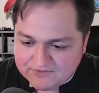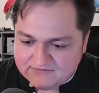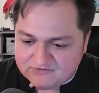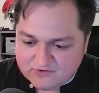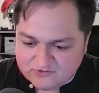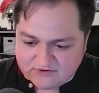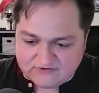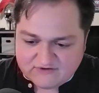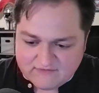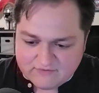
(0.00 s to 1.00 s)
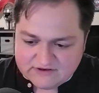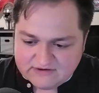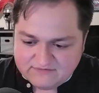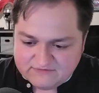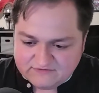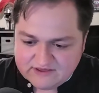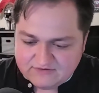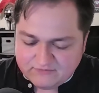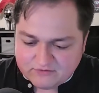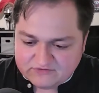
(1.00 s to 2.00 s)
Even Star Trek Discovery did
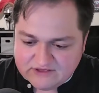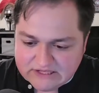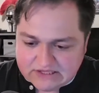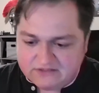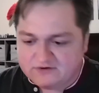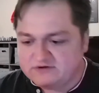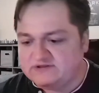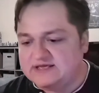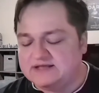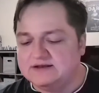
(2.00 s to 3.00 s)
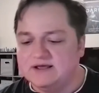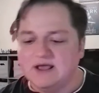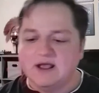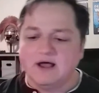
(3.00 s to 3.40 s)
15, 14, and 13.